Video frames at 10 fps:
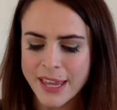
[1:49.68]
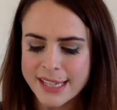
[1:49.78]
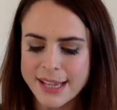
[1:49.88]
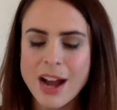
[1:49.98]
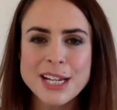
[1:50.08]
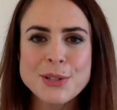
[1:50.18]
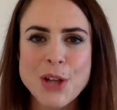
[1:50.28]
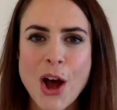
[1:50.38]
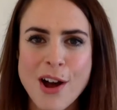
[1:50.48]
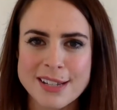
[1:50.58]
So I use
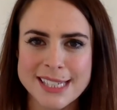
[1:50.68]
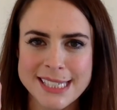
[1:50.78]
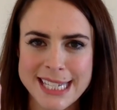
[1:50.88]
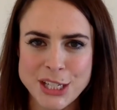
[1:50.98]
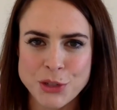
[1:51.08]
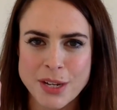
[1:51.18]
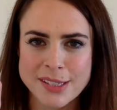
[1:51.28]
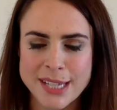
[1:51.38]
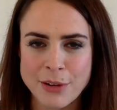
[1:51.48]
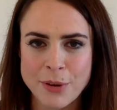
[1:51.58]
ARK's De-Stress
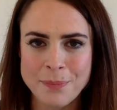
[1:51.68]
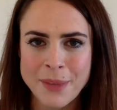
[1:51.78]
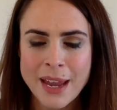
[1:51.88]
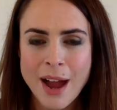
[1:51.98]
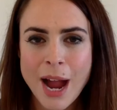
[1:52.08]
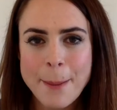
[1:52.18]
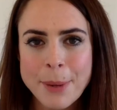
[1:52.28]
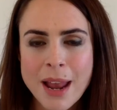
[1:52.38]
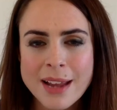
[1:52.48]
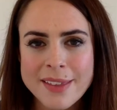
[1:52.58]
Serum. I
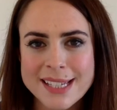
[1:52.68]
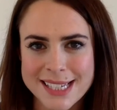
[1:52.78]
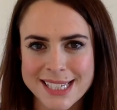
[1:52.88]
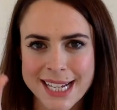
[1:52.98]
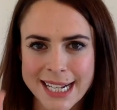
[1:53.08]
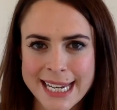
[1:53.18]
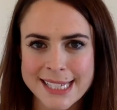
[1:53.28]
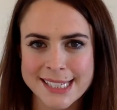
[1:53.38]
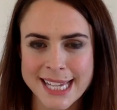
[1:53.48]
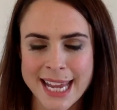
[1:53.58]
apply this to clean
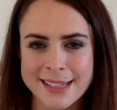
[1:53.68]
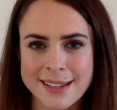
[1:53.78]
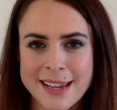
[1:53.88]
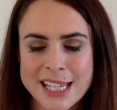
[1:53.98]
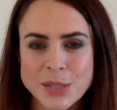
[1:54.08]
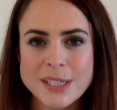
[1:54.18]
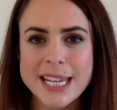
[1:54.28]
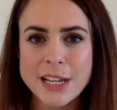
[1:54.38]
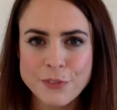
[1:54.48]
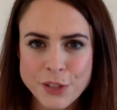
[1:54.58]
skin. So I
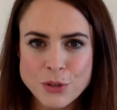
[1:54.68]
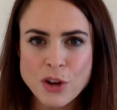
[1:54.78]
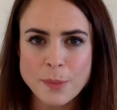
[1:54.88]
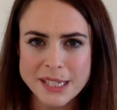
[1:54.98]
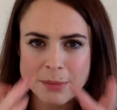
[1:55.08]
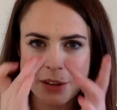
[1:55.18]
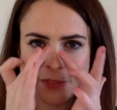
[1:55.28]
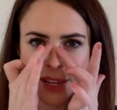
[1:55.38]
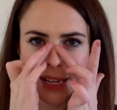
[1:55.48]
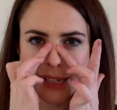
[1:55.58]
take a few drops in my
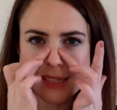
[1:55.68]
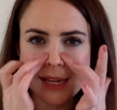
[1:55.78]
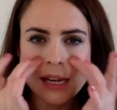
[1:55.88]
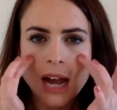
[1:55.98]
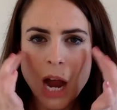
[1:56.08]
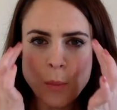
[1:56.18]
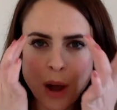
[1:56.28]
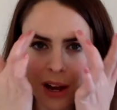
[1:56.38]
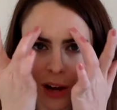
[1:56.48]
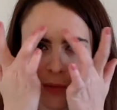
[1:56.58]
fingers, I
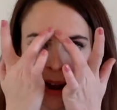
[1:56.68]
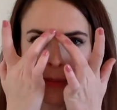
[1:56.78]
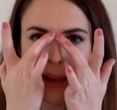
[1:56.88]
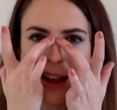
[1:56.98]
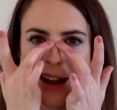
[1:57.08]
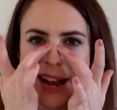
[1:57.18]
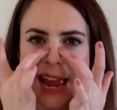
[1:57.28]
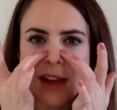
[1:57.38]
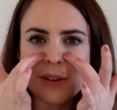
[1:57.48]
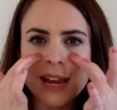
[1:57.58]
work around my eye
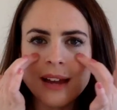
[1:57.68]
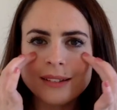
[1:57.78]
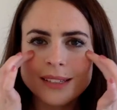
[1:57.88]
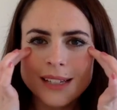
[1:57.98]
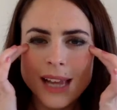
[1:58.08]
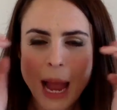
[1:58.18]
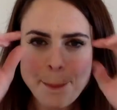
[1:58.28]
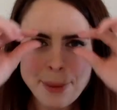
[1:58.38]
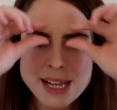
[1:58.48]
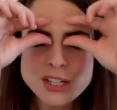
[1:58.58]
area, I
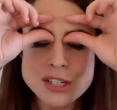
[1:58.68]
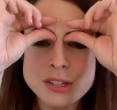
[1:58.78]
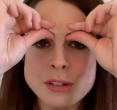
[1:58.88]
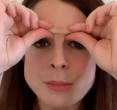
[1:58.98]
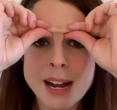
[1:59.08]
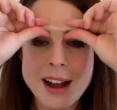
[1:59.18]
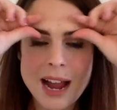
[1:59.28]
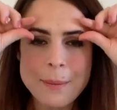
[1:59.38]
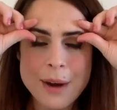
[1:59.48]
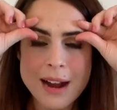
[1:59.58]
pinch through my
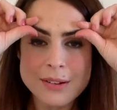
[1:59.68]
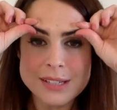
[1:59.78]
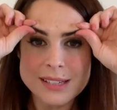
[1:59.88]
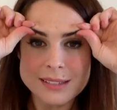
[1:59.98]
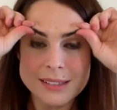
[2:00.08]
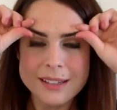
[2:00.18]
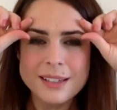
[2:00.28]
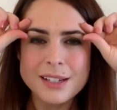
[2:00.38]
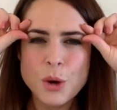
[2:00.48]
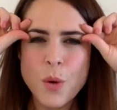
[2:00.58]
eyebrows
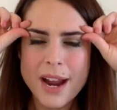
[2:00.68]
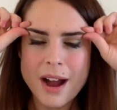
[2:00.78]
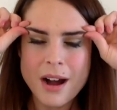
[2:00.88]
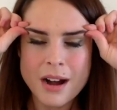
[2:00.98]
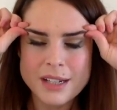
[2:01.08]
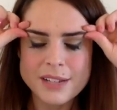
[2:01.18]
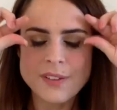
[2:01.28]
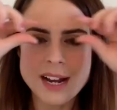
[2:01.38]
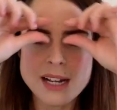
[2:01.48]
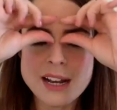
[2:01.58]
quite hard,
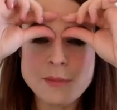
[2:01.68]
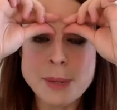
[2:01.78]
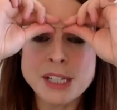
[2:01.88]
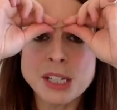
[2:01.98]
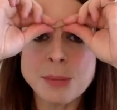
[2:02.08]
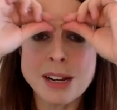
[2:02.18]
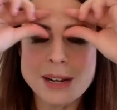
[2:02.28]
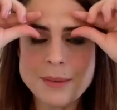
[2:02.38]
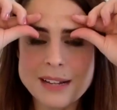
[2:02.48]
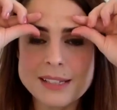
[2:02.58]
but I love pinching my
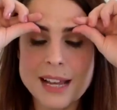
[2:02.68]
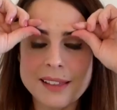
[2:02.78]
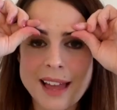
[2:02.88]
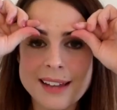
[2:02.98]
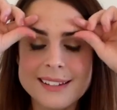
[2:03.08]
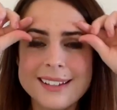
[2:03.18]
eyebrows that.